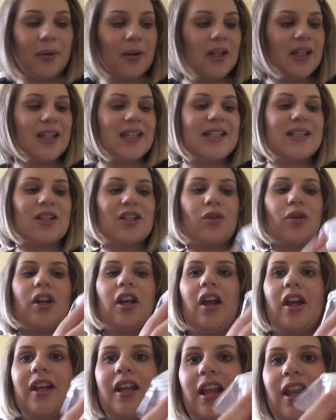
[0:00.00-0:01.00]
It's
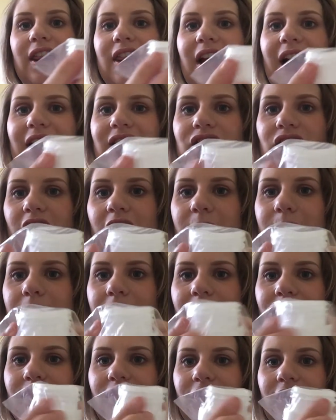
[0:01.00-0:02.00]
like that type
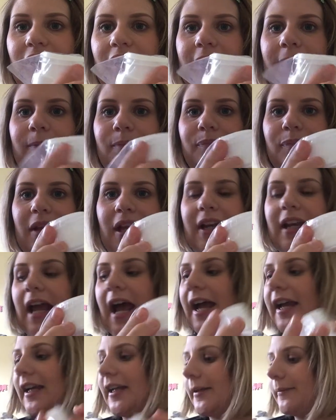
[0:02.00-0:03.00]
of
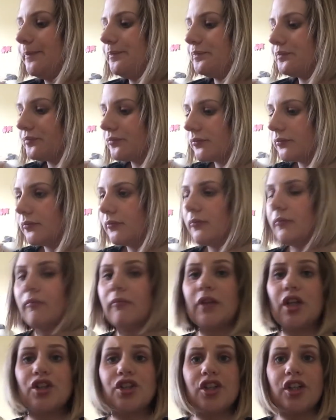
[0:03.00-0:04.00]
neck.
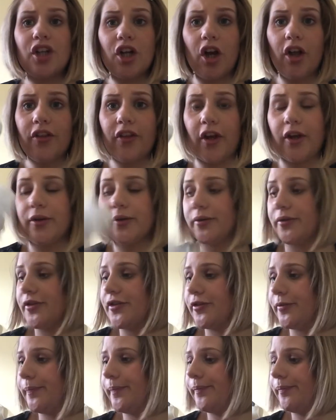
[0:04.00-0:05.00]
So you got
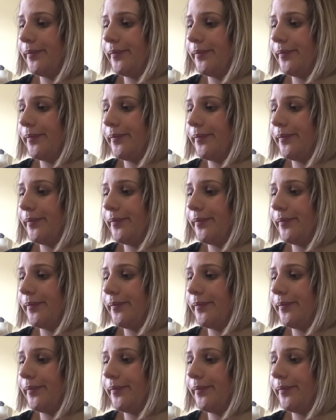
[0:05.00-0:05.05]
those.